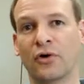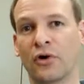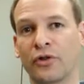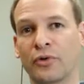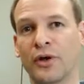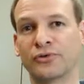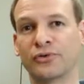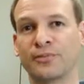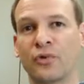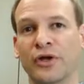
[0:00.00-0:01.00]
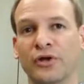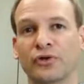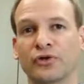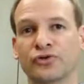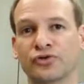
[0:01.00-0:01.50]
all the way up to
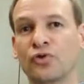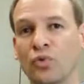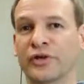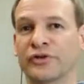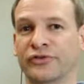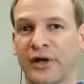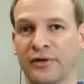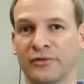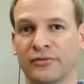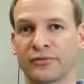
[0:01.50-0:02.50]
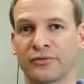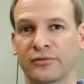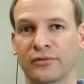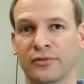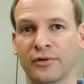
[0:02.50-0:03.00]
0.21 seconds,